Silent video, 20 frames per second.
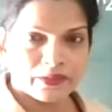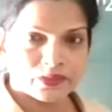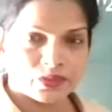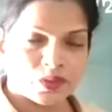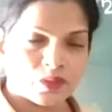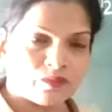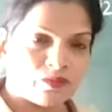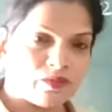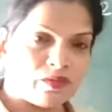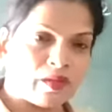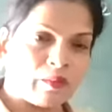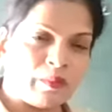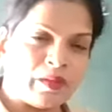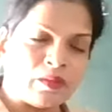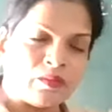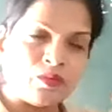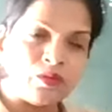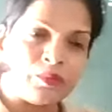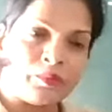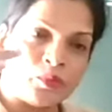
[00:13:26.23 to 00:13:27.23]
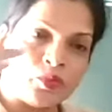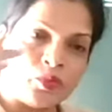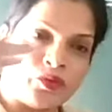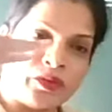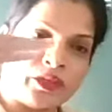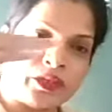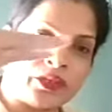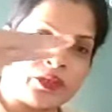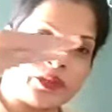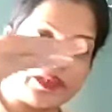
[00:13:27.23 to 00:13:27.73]
So we will be
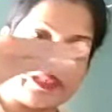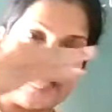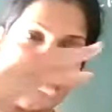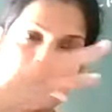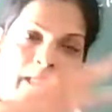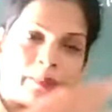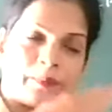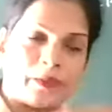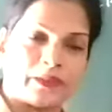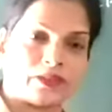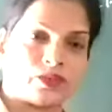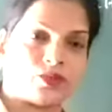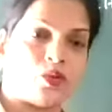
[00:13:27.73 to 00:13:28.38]
moving to that place.